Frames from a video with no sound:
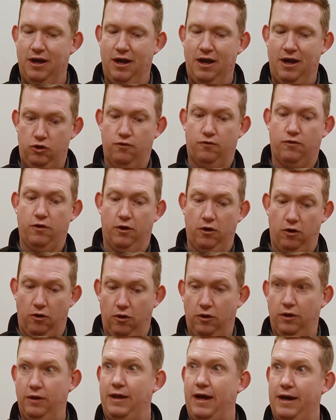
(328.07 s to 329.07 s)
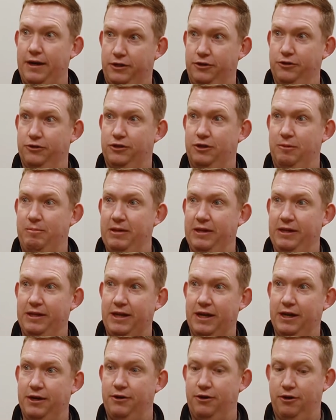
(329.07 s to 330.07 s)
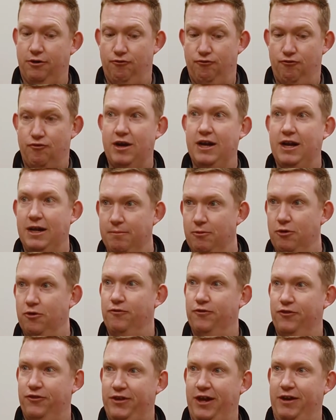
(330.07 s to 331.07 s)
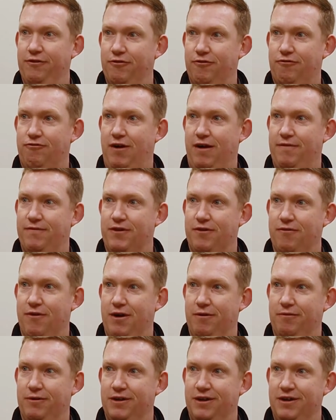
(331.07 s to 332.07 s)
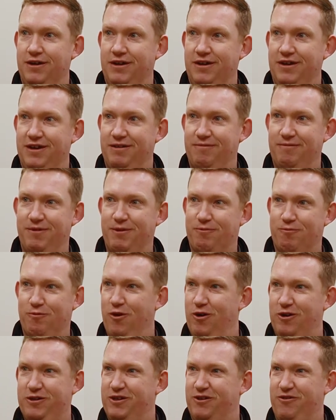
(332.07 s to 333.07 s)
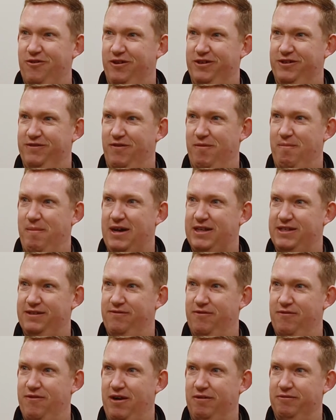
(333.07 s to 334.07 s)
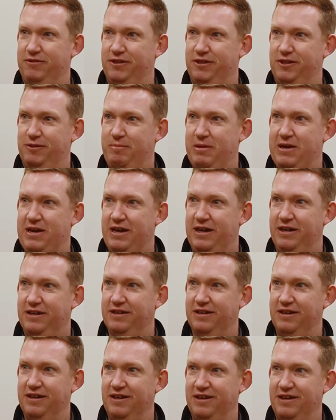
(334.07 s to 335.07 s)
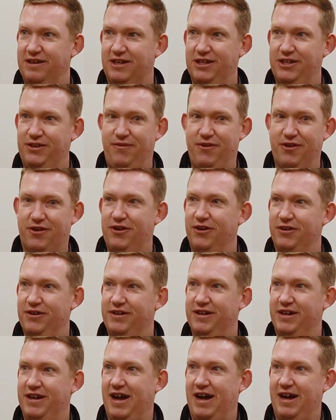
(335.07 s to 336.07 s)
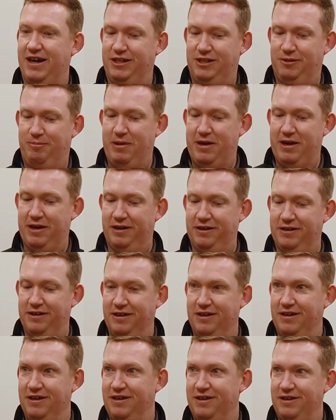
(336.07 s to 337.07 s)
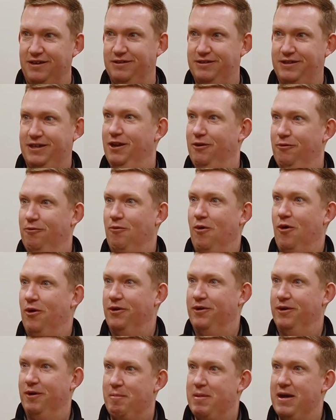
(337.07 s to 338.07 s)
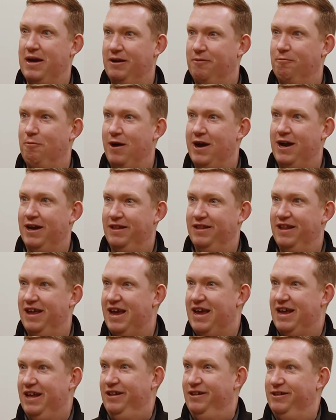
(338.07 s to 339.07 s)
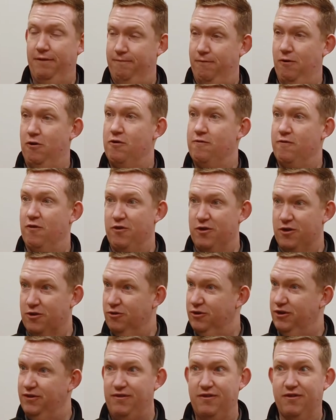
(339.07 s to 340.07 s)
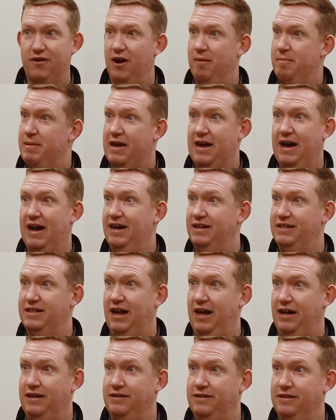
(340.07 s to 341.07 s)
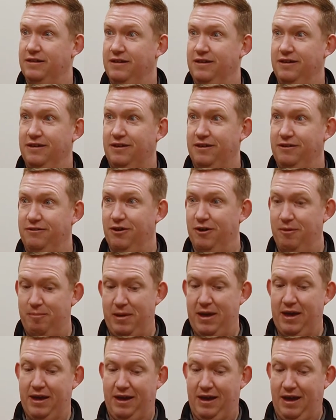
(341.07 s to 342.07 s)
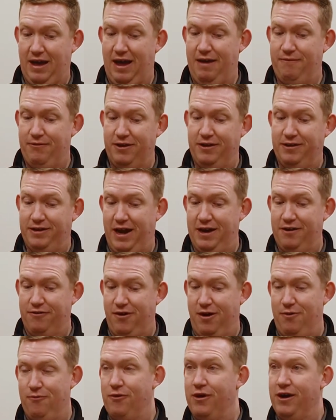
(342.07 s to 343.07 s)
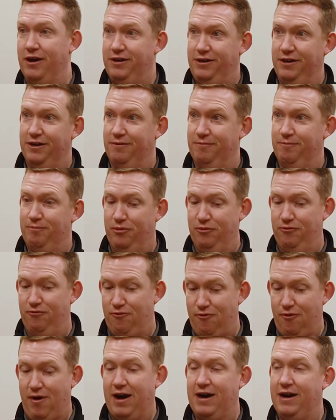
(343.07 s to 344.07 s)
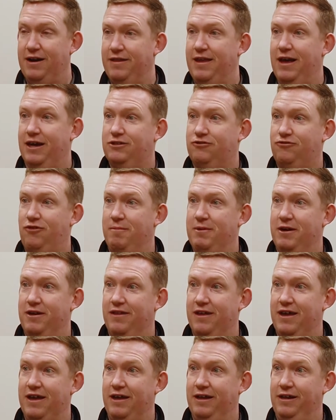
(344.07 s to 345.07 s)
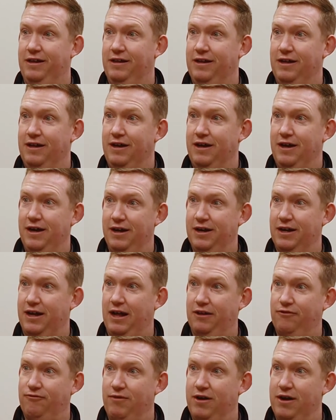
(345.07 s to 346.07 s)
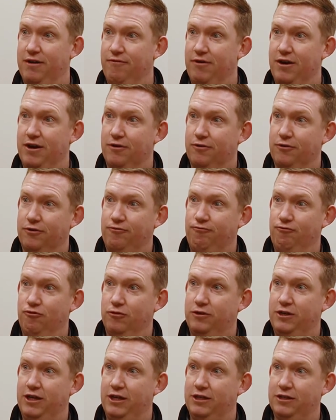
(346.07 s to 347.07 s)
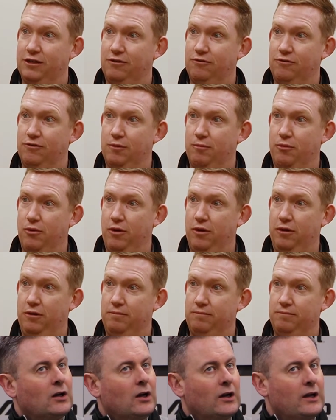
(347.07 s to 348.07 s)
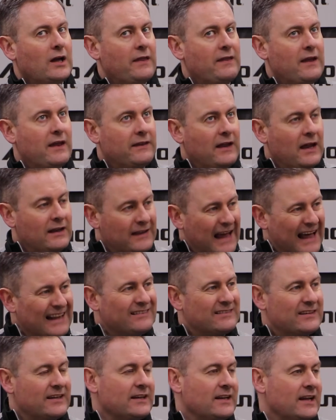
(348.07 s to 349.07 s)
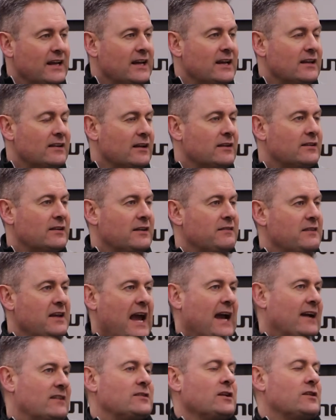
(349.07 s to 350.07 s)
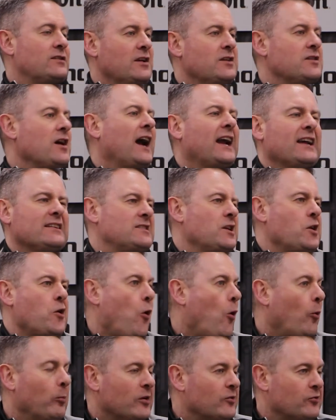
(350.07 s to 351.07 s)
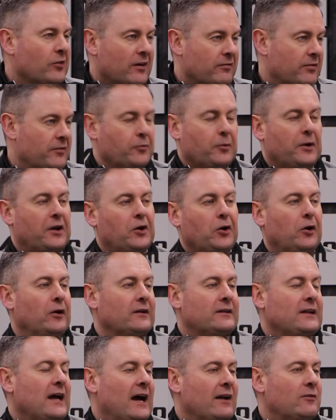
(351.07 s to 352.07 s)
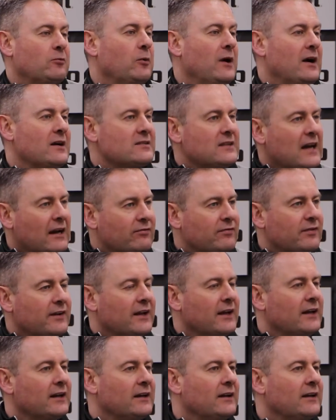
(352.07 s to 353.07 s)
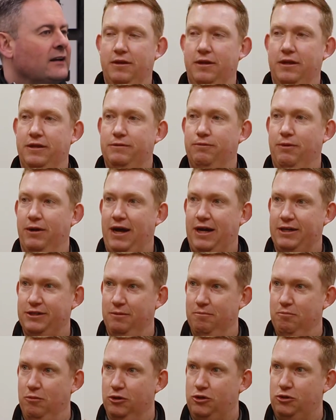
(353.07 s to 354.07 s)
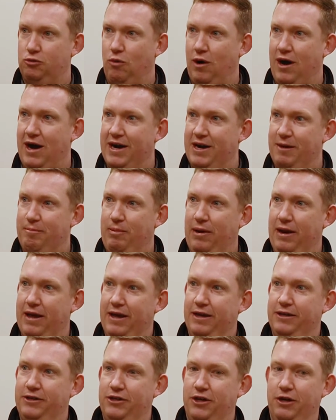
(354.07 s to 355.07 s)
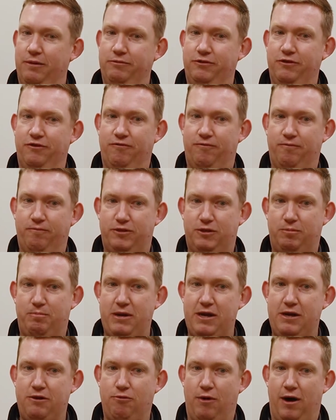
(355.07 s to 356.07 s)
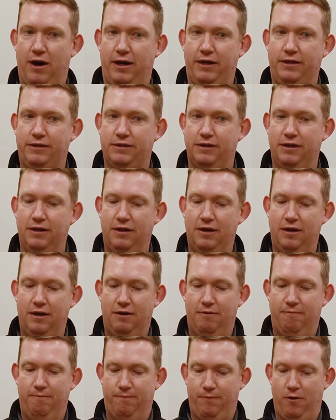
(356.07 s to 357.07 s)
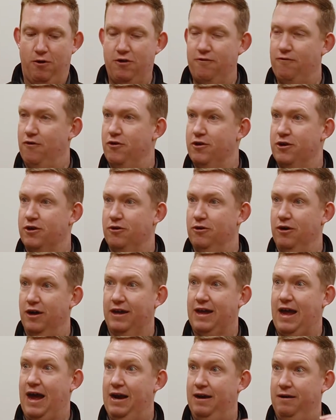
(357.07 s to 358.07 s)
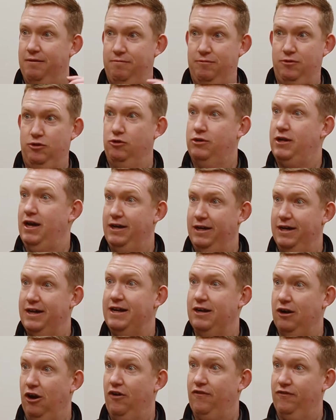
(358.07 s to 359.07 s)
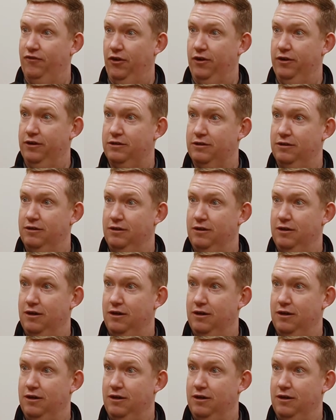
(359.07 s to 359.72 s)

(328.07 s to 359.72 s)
You've got all that adjustability and you can really move the centre of gravity around. It works across of a massive amount of speed, because if you cut it at high speed, you still want a big weight in the heel, and very, very good if you've got a big high slice, because you've got a big, heavy 10-gram weight you can put right in the extremity of the heel, and it gets really, really good rotation through the ball. Got you. And then the LTD, the X, I guess the normal driver, if you want to call it that, where does that fit in? This one has a much wider play in terms of speed-wise. Very, very good. Again, you tend to need loft on it.